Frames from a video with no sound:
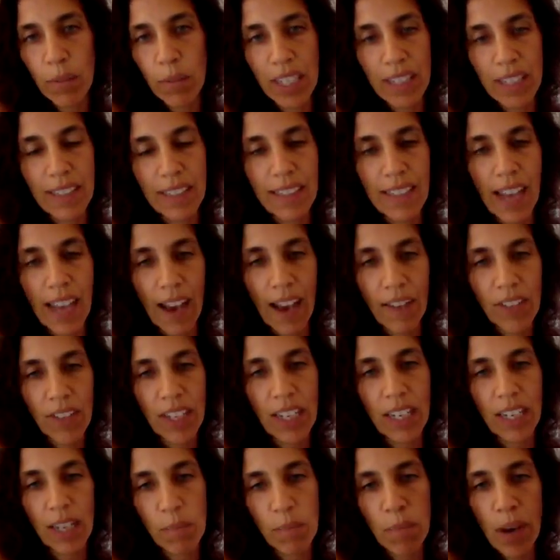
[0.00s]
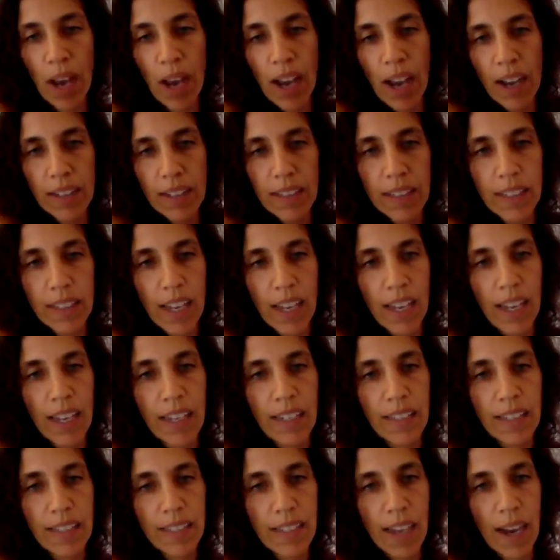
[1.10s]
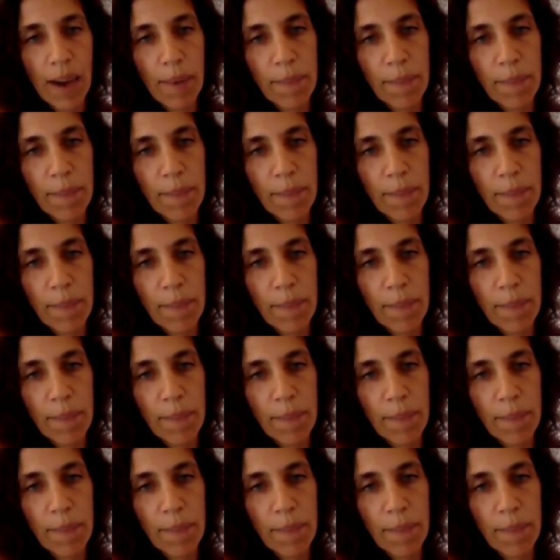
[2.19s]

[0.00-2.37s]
because it's having an impact, and